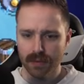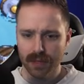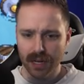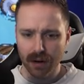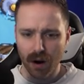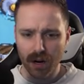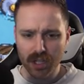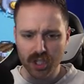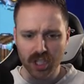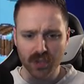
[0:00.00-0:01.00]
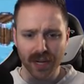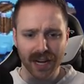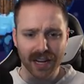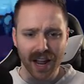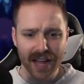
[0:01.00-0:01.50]
We got archers. We got
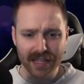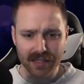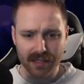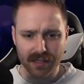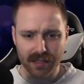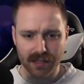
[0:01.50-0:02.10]
knights.